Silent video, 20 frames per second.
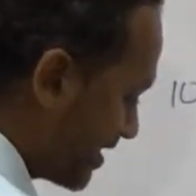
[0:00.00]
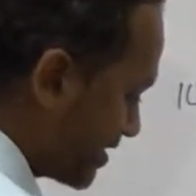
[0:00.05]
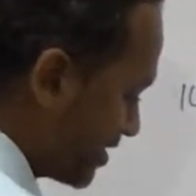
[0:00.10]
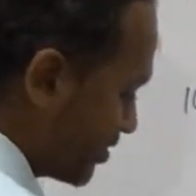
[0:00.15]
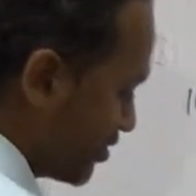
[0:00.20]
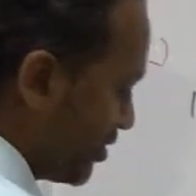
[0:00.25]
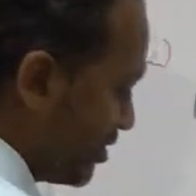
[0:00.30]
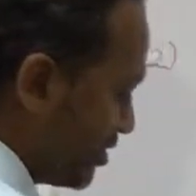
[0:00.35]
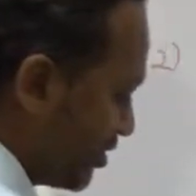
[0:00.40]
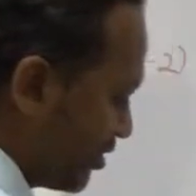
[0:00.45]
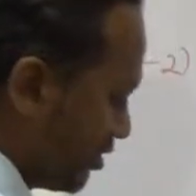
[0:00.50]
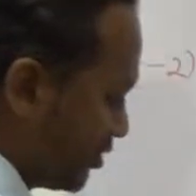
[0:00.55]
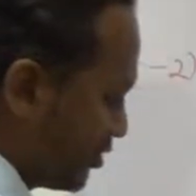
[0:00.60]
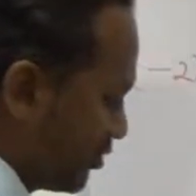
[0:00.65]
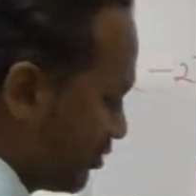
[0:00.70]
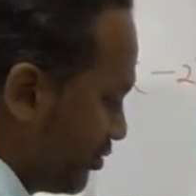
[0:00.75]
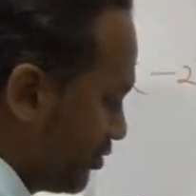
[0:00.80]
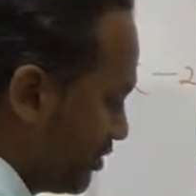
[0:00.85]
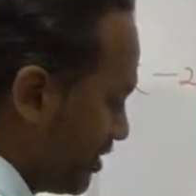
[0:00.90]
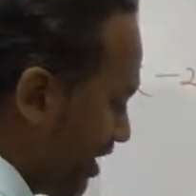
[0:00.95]
So in order to
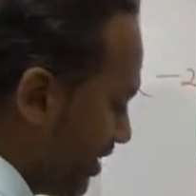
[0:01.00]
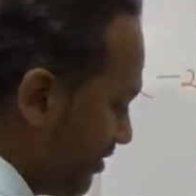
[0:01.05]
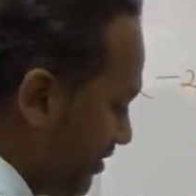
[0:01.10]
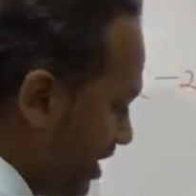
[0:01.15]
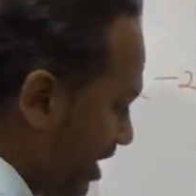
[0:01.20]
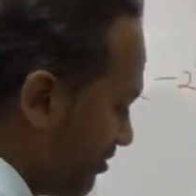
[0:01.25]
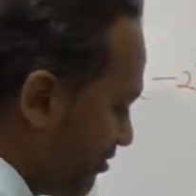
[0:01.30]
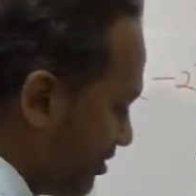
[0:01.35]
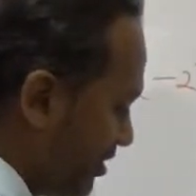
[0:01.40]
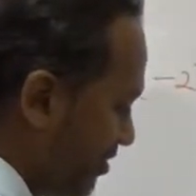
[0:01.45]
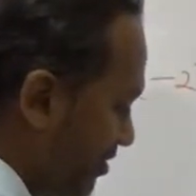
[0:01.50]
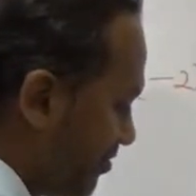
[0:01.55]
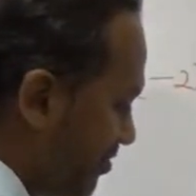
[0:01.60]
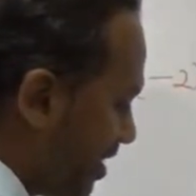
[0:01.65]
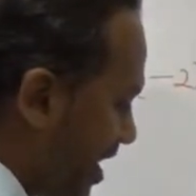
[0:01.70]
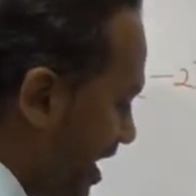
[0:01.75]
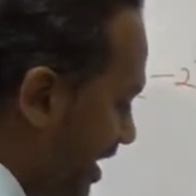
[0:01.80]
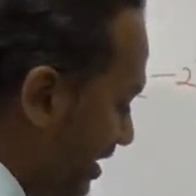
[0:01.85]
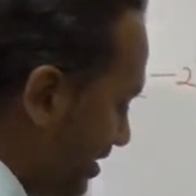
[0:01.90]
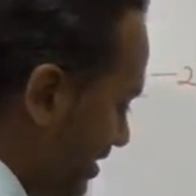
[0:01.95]
do that, we have to
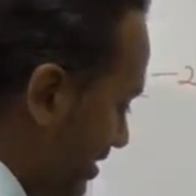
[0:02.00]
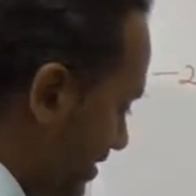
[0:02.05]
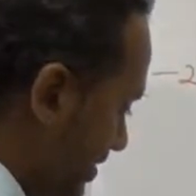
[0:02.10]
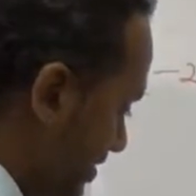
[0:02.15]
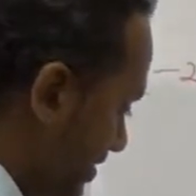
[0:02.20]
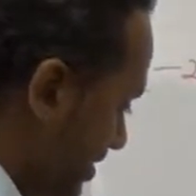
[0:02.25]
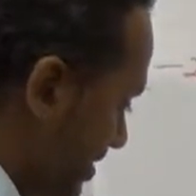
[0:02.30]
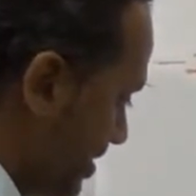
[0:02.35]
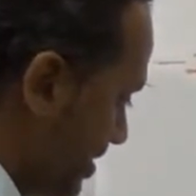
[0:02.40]
divide this